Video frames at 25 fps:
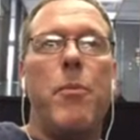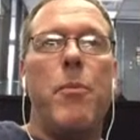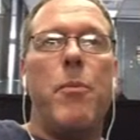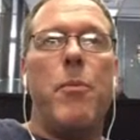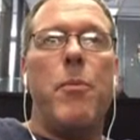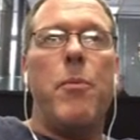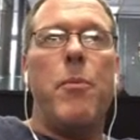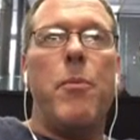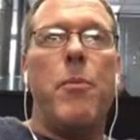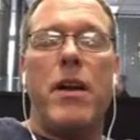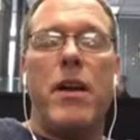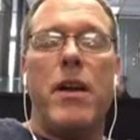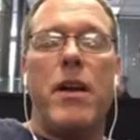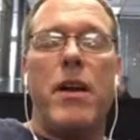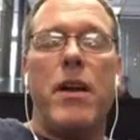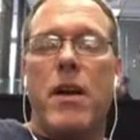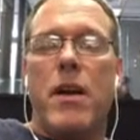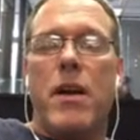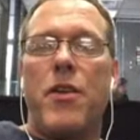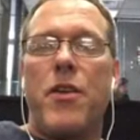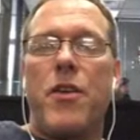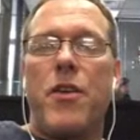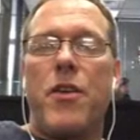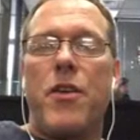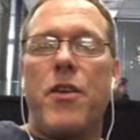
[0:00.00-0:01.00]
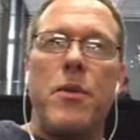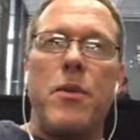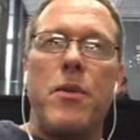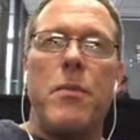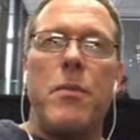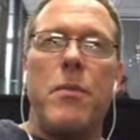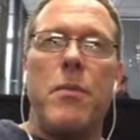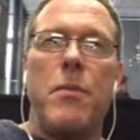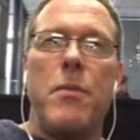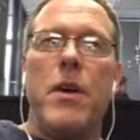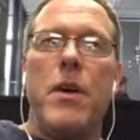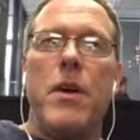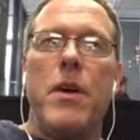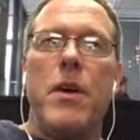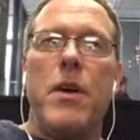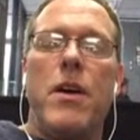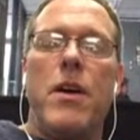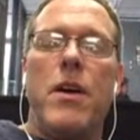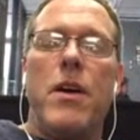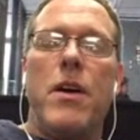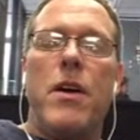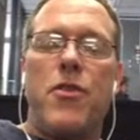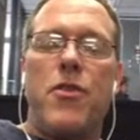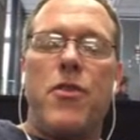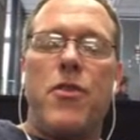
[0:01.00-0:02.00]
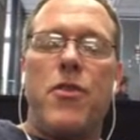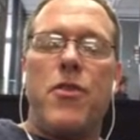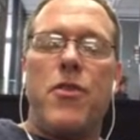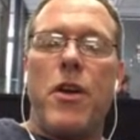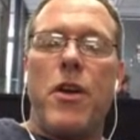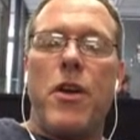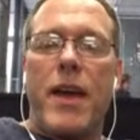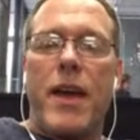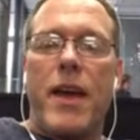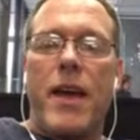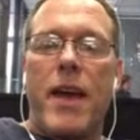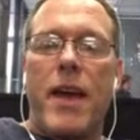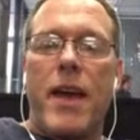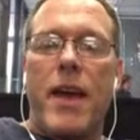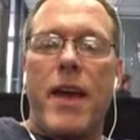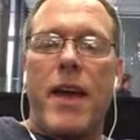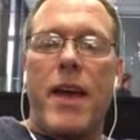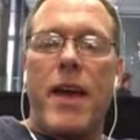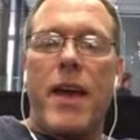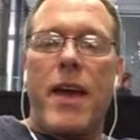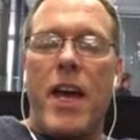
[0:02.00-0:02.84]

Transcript: But the system should make